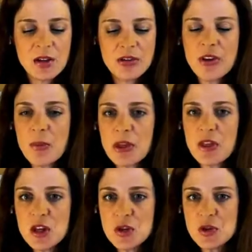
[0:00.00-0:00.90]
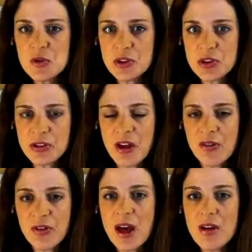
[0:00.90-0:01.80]
Something that you do for
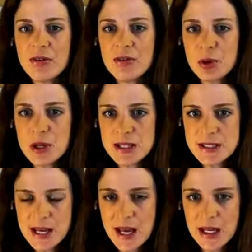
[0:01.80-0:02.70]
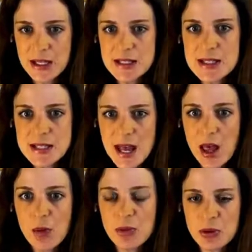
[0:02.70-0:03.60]
yourself every day to
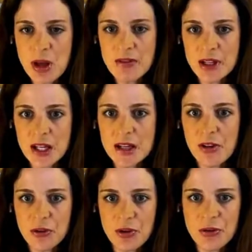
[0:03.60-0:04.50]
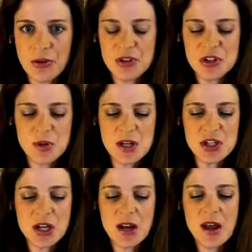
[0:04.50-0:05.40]
help you navigate a stressful
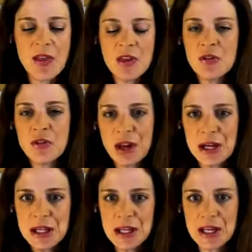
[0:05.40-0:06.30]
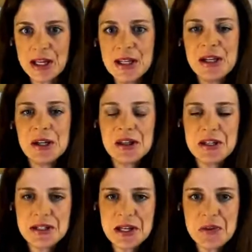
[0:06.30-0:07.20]
situation. And then finally,
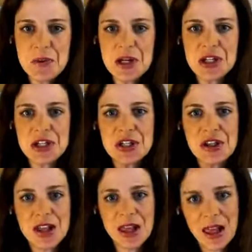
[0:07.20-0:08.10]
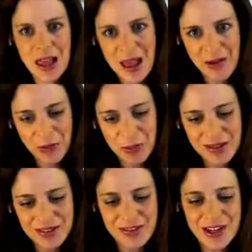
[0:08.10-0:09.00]
the sandwich, the last
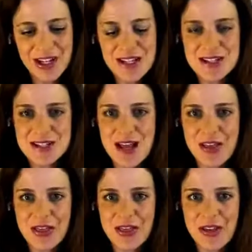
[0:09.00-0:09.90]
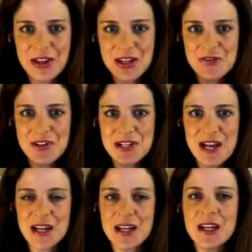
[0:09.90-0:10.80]
piece of it is at the end of the
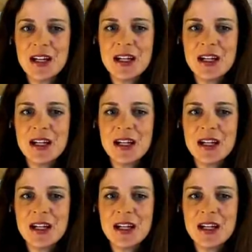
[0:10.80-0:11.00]
day.